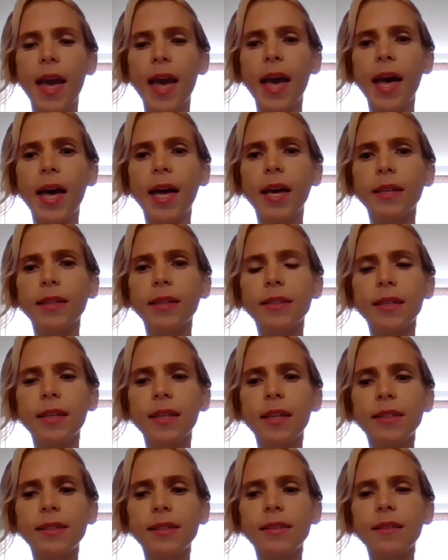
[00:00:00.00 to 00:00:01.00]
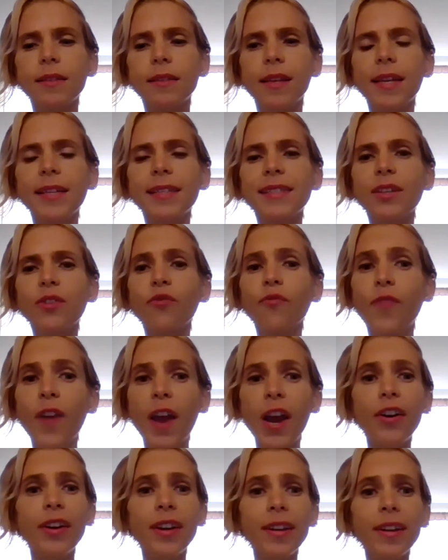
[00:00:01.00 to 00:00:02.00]
And it's a
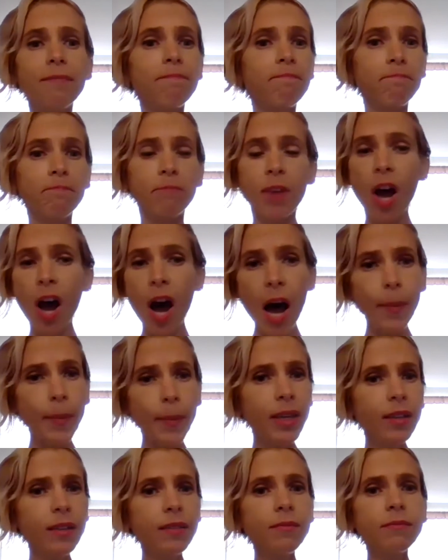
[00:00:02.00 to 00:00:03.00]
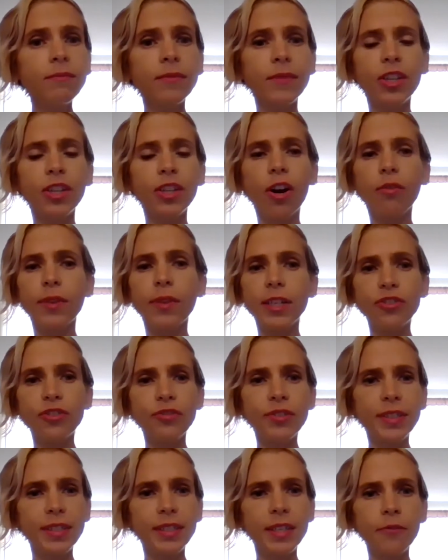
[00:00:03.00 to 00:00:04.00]
very common,
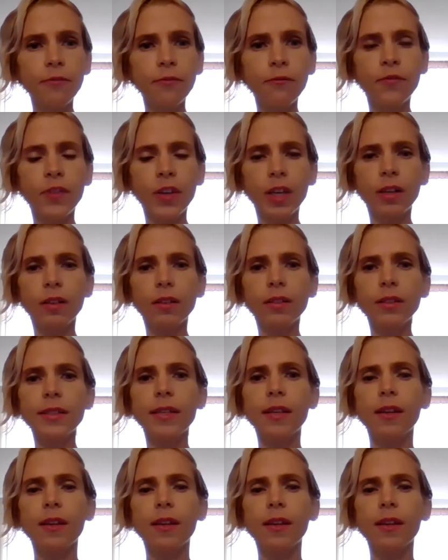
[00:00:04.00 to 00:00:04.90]
interesting field.